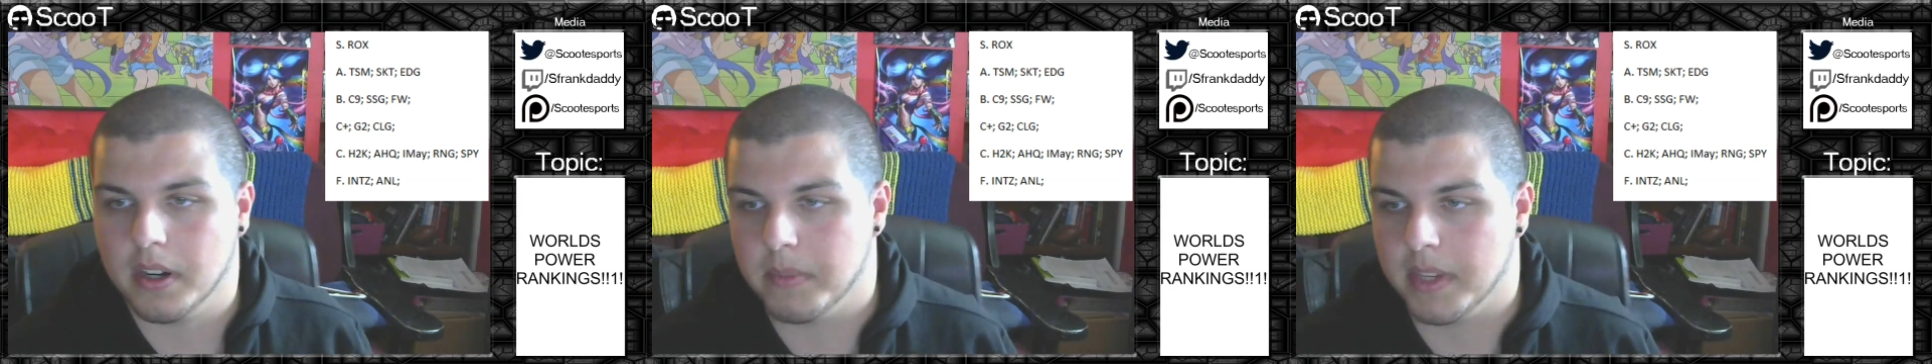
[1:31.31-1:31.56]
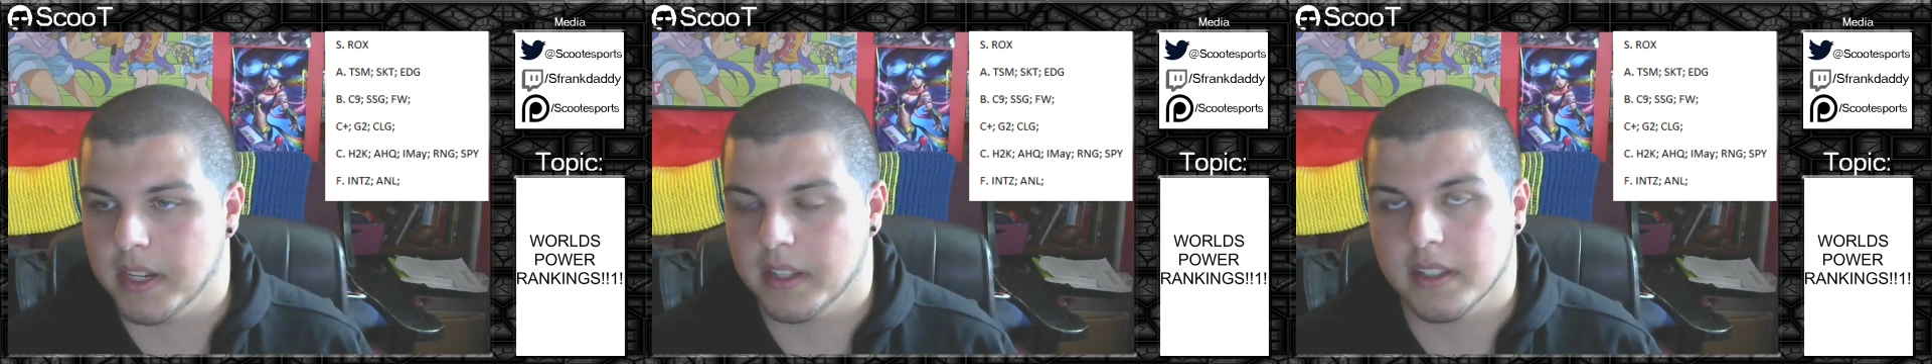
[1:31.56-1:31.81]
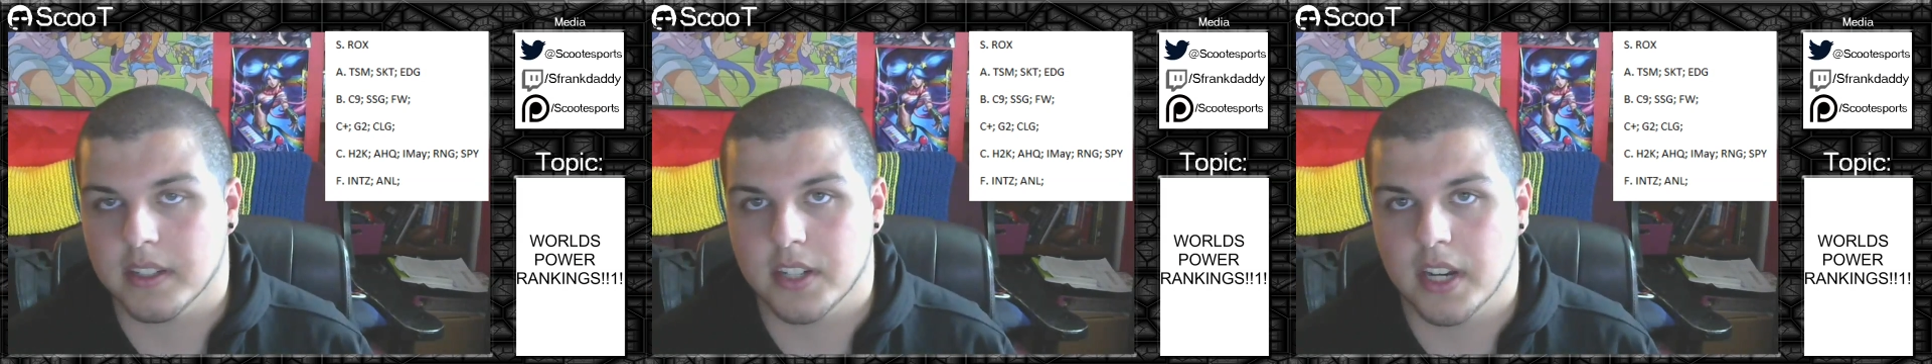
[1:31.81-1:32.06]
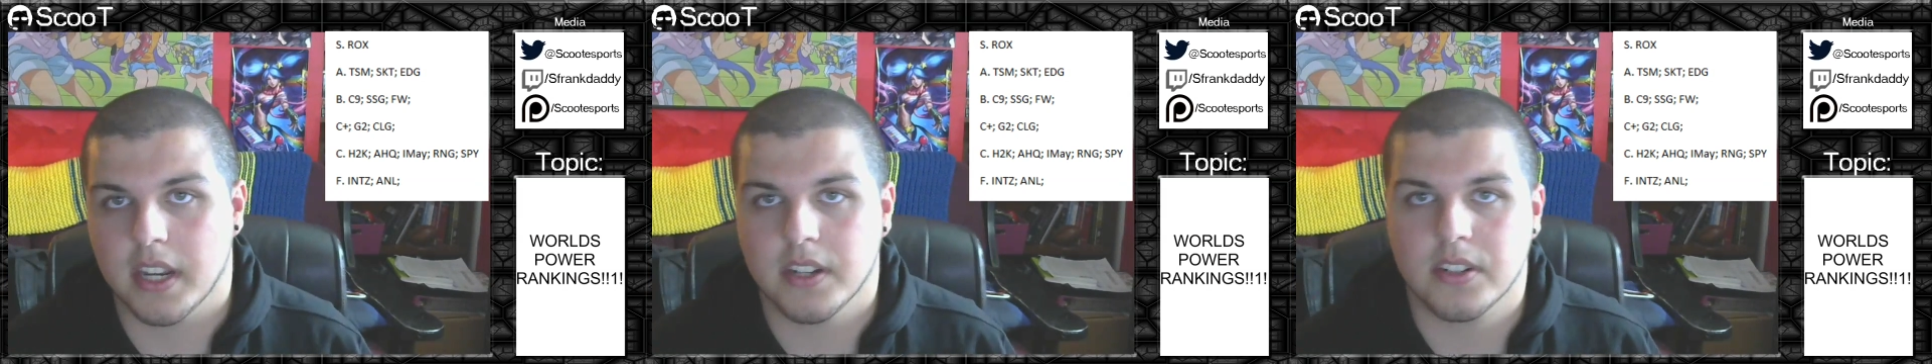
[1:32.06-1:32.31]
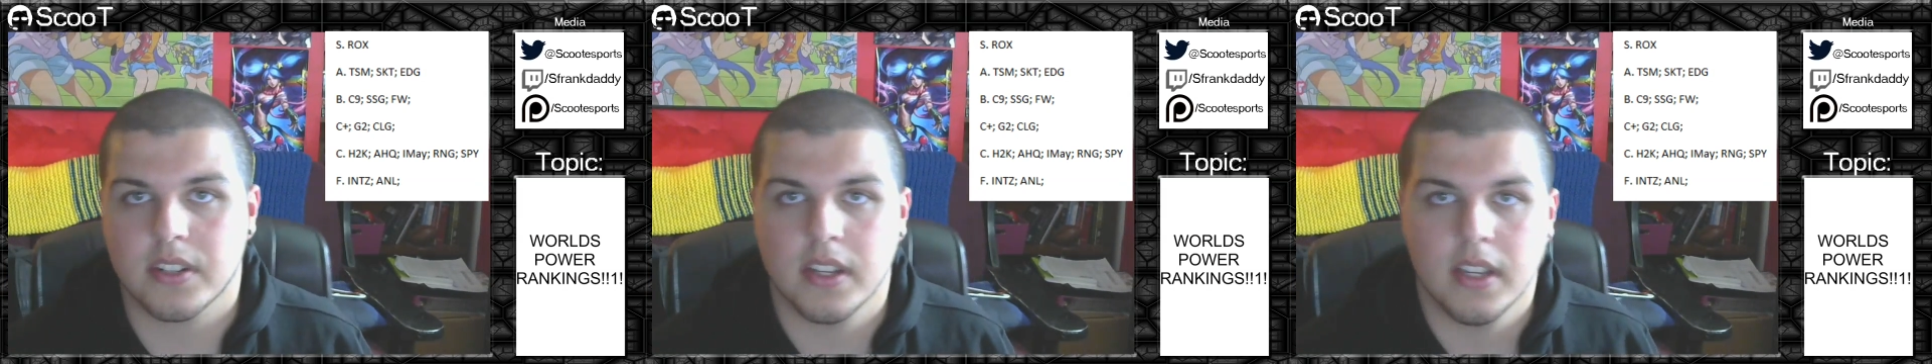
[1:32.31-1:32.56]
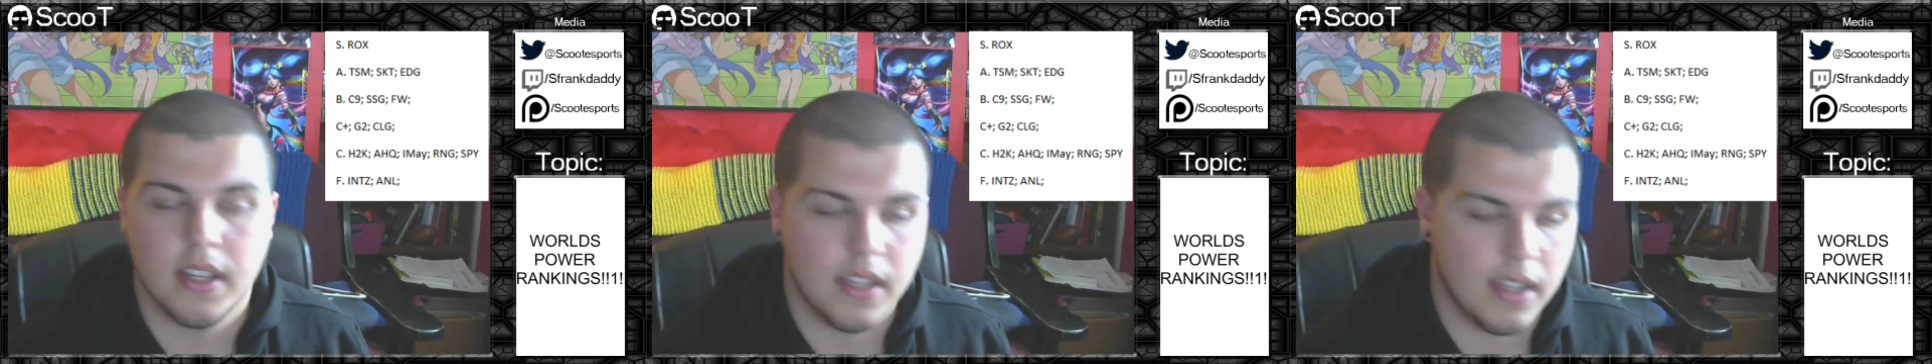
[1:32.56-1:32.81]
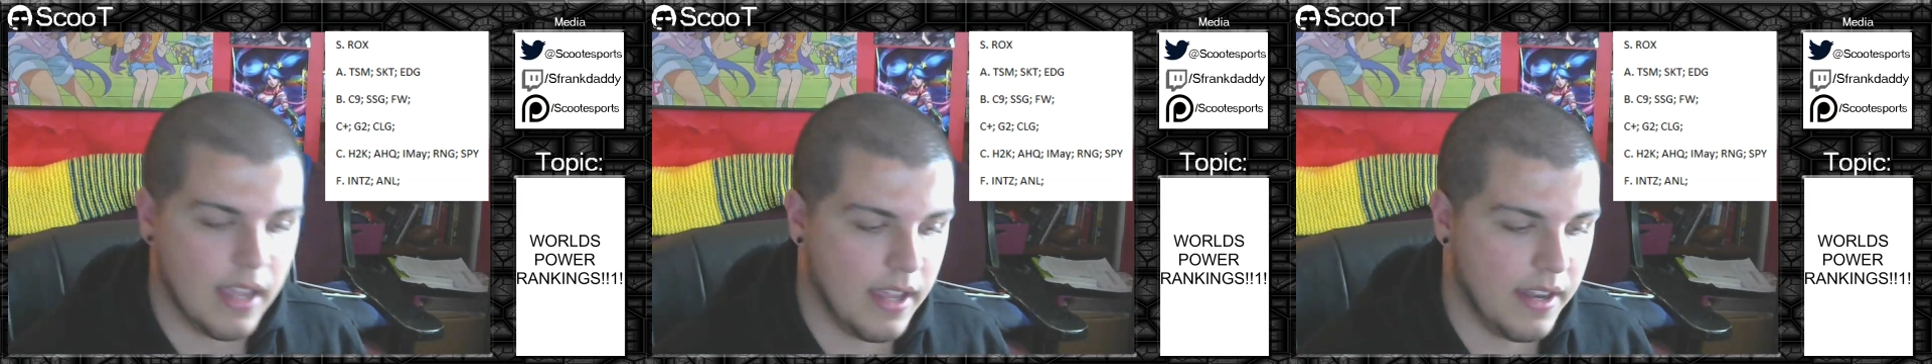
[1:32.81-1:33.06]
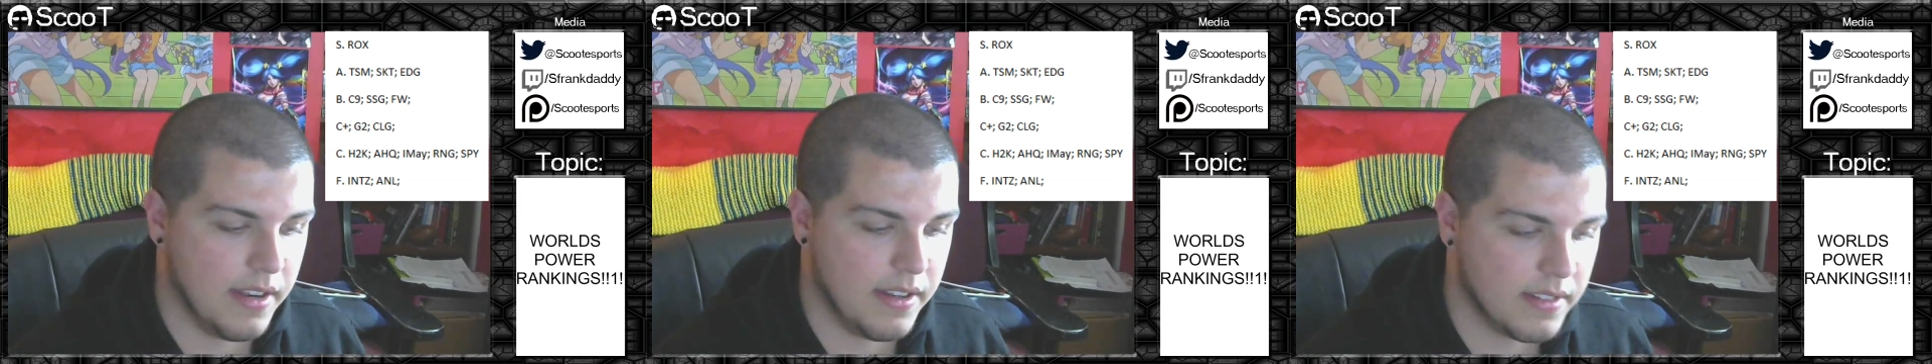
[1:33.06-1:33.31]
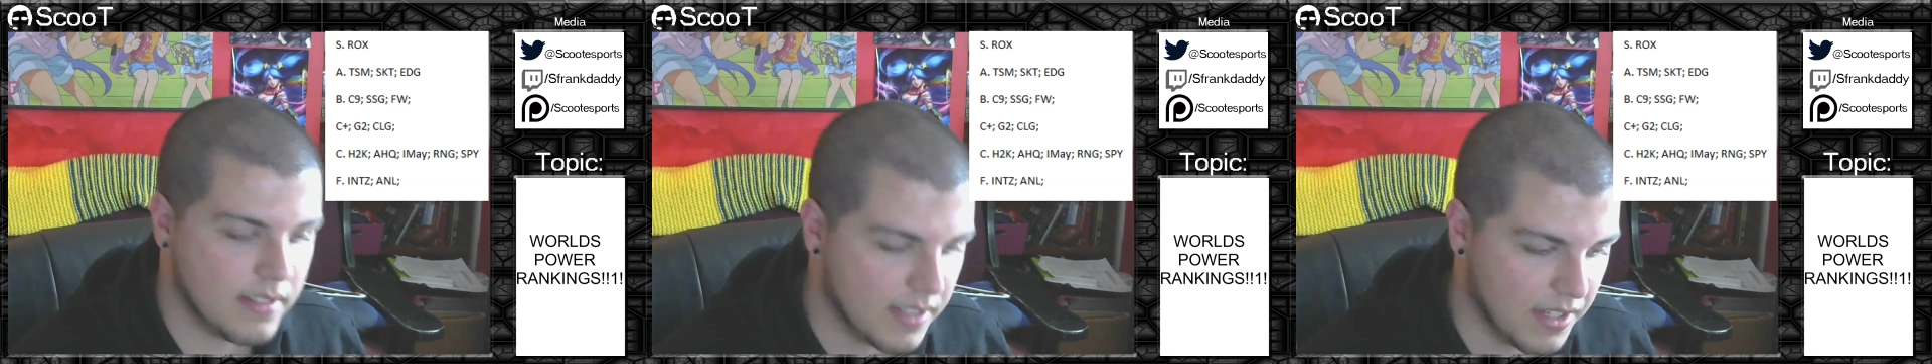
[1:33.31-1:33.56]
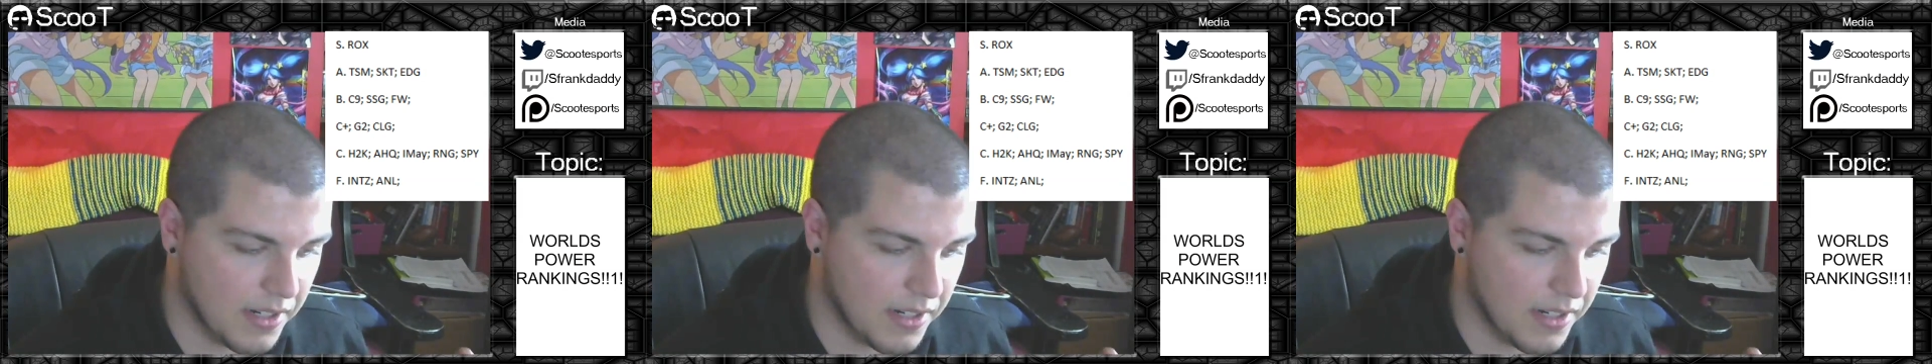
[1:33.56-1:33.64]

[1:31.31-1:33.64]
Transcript: immediately changed, and